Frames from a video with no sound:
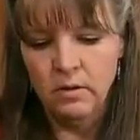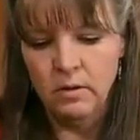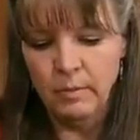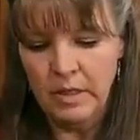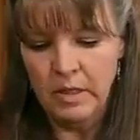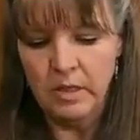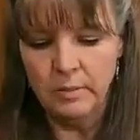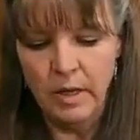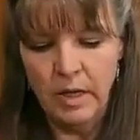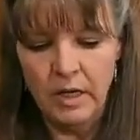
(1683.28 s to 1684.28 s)

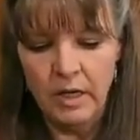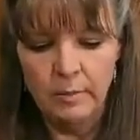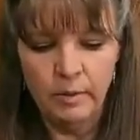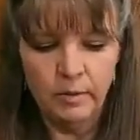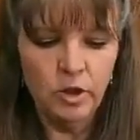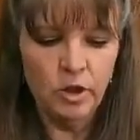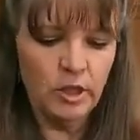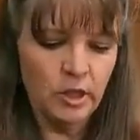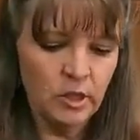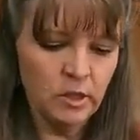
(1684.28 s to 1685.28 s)
spicy pineapple
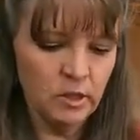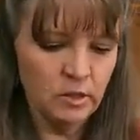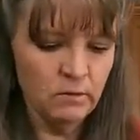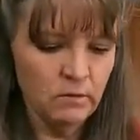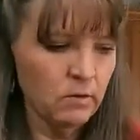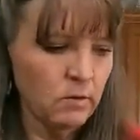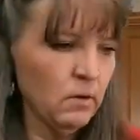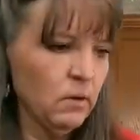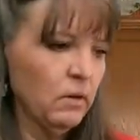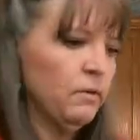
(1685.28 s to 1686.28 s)
chicken
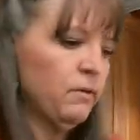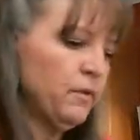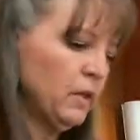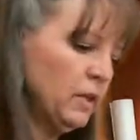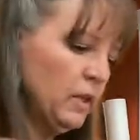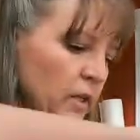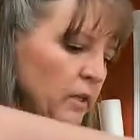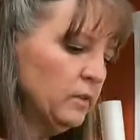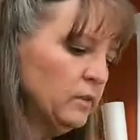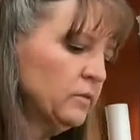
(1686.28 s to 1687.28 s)

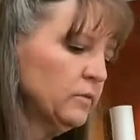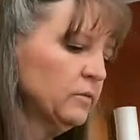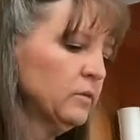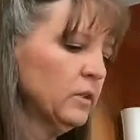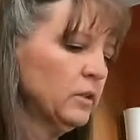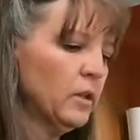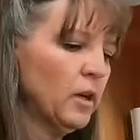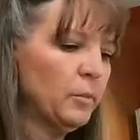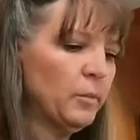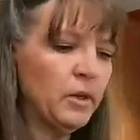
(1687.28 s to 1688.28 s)
filling on
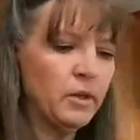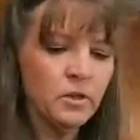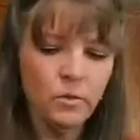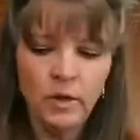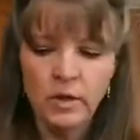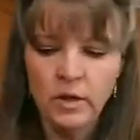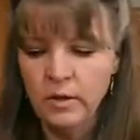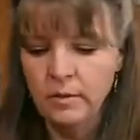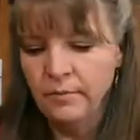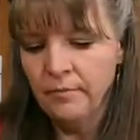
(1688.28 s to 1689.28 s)
top of each
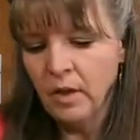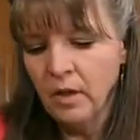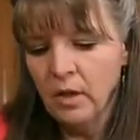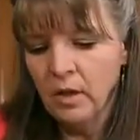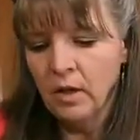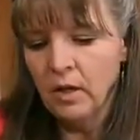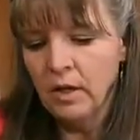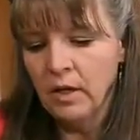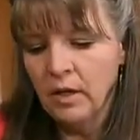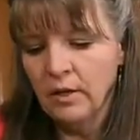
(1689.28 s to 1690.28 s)
one.
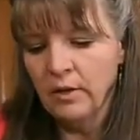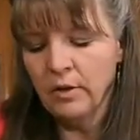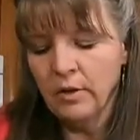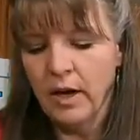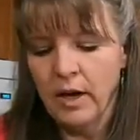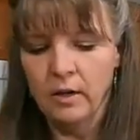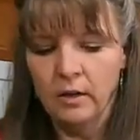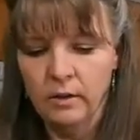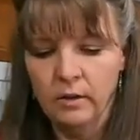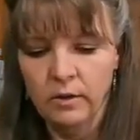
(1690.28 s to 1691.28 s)
Here you could add a
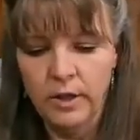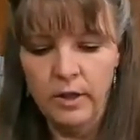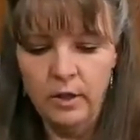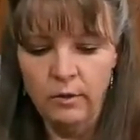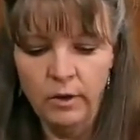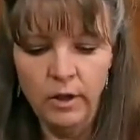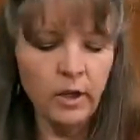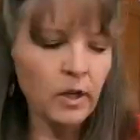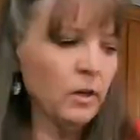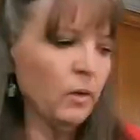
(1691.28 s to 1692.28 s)
little Greek
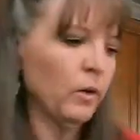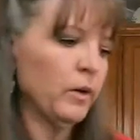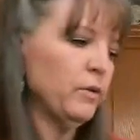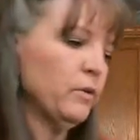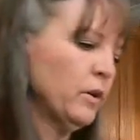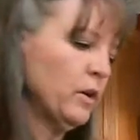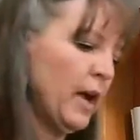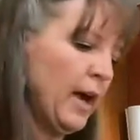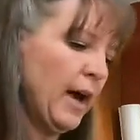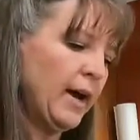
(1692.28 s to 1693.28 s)
yogurt or you
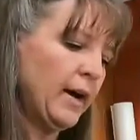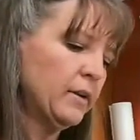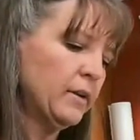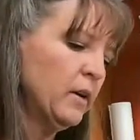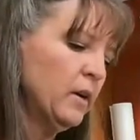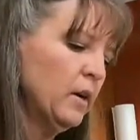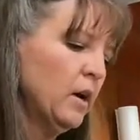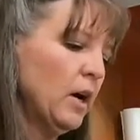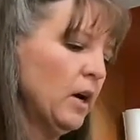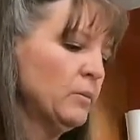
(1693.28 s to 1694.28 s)
could add
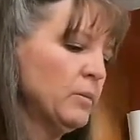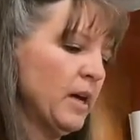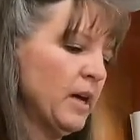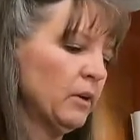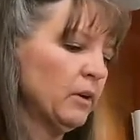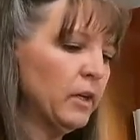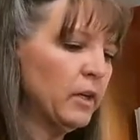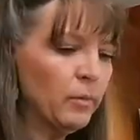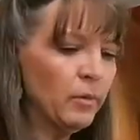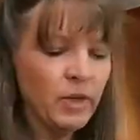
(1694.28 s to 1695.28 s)
um, sour
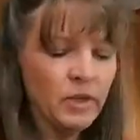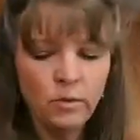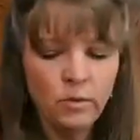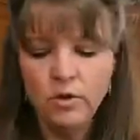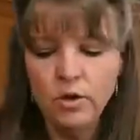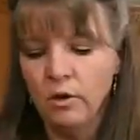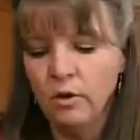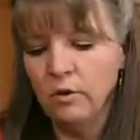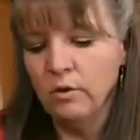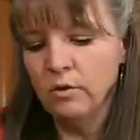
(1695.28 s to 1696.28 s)
cream if that's what you
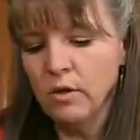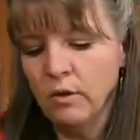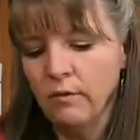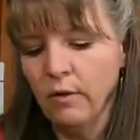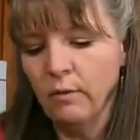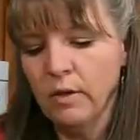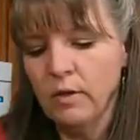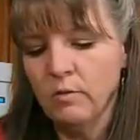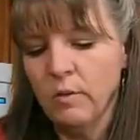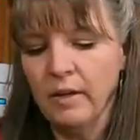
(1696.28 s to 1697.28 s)
chose. If it
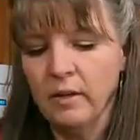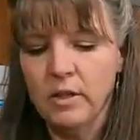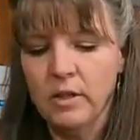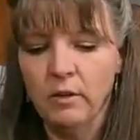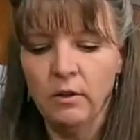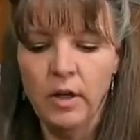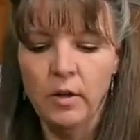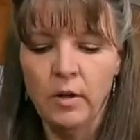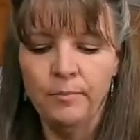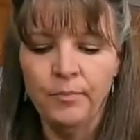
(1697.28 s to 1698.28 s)
was regular sour
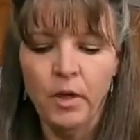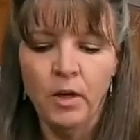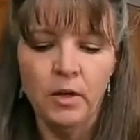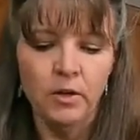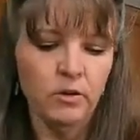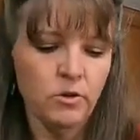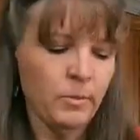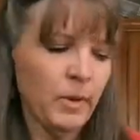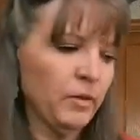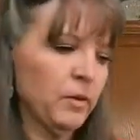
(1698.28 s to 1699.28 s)
cream, and you're a
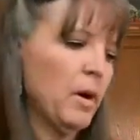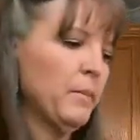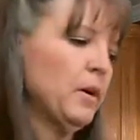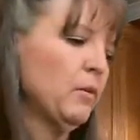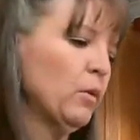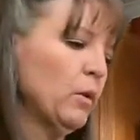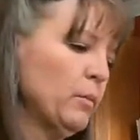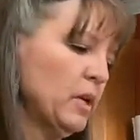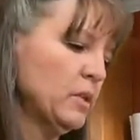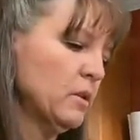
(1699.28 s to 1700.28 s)
trim healthy mama, it would
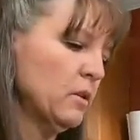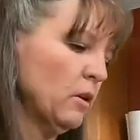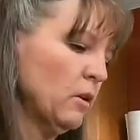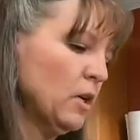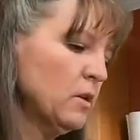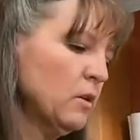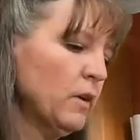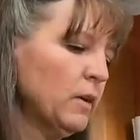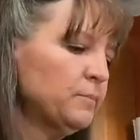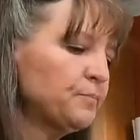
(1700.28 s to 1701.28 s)
be considered a
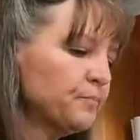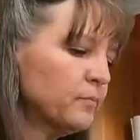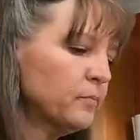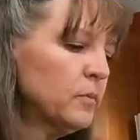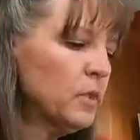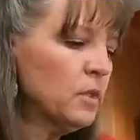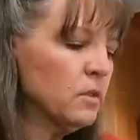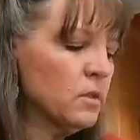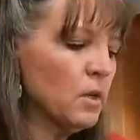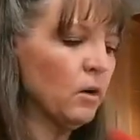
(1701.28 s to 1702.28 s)
crossover.
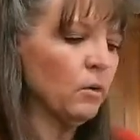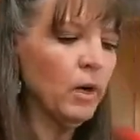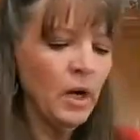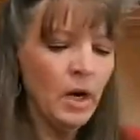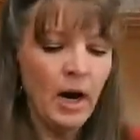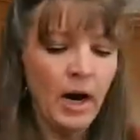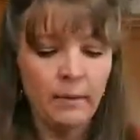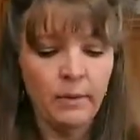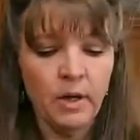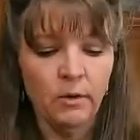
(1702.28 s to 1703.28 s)
So
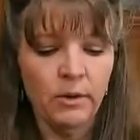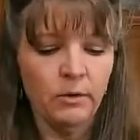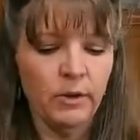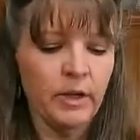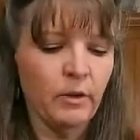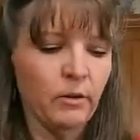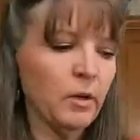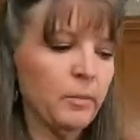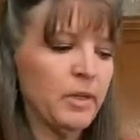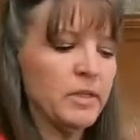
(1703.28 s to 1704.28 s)
I would go with Greek
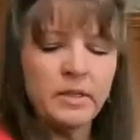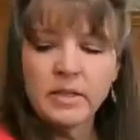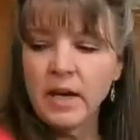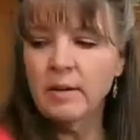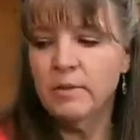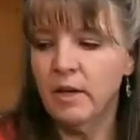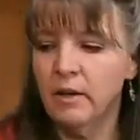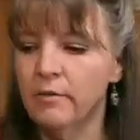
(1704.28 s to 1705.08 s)
yogurt, but since I am